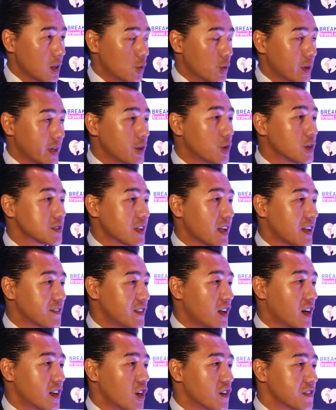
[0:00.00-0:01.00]
we also have
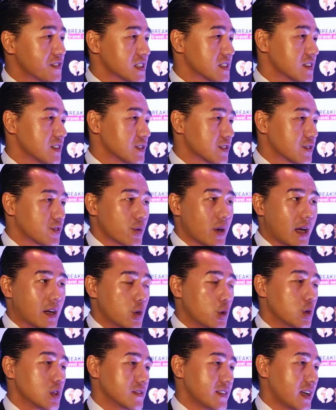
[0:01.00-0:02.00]
9 offices throughout
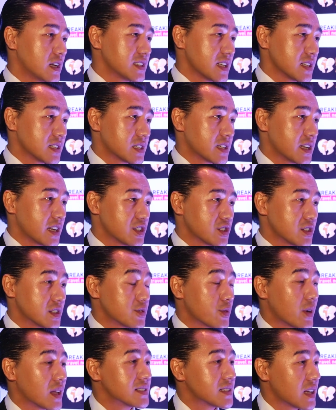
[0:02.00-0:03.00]
all of our
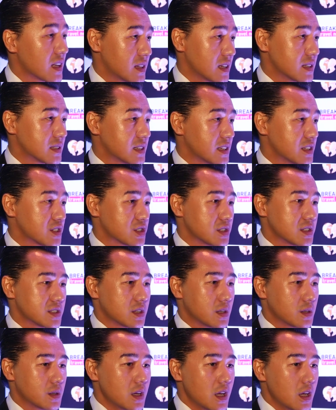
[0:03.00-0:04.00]
destinations around Southeast Asia.
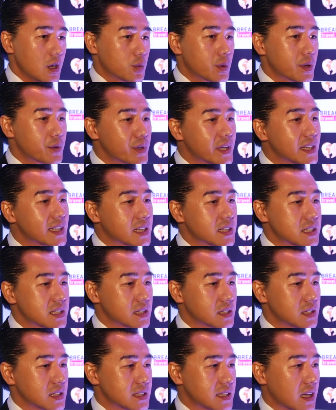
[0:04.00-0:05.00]
So we really
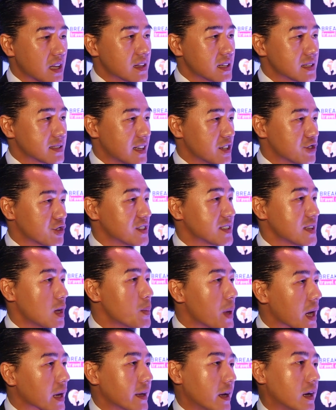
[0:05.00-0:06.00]
consider Southeast Asia as our
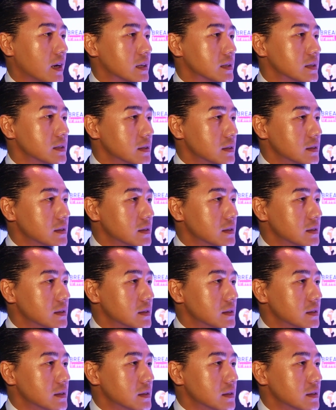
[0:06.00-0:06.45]
backyard.